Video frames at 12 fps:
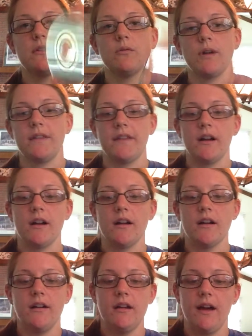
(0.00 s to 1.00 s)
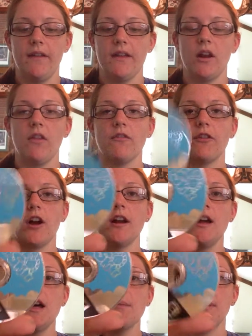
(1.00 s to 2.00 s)
right there, and then on the front,
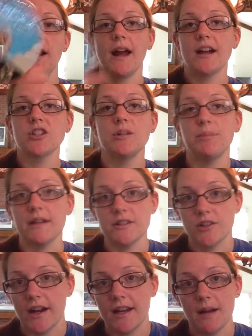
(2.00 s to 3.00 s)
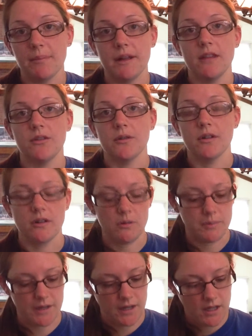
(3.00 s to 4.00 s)
but it actually plays great. I played through it a little
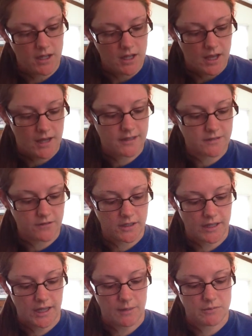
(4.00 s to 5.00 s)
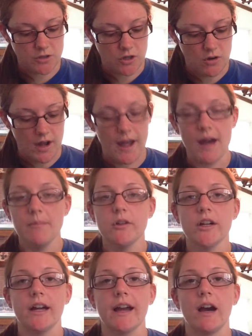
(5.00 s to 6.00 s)
bit, and it's a fun game, so I am
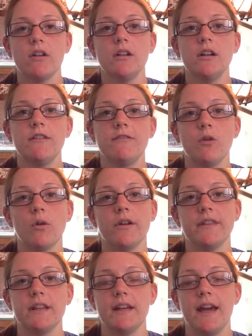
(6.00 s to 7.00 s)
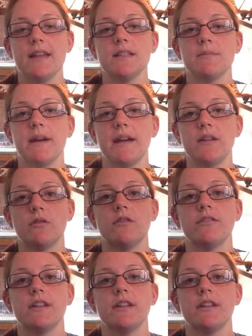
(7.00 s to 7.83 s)
looking out for the case and manual for